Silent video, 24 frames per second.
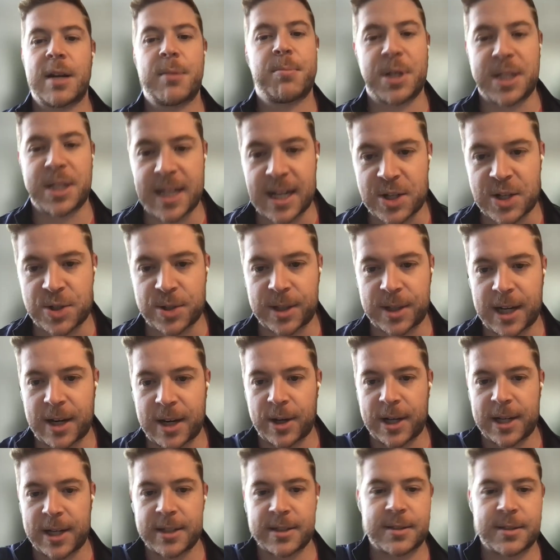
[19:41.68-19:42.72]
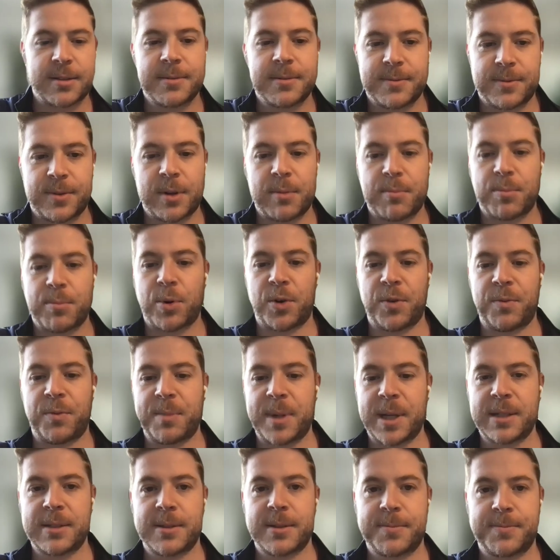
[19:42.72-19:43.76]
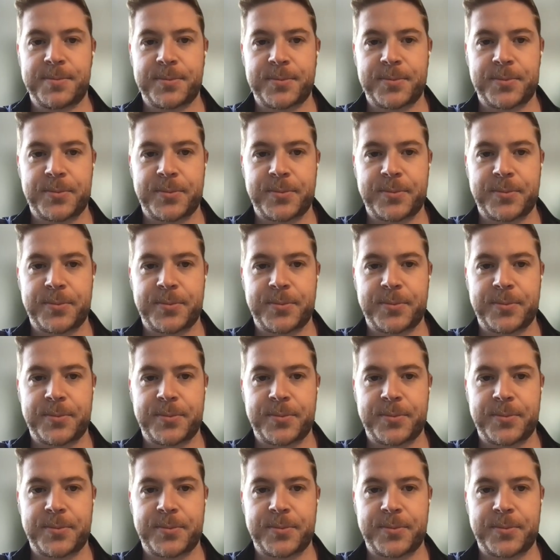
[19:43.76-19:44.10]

and potential areas for improvement.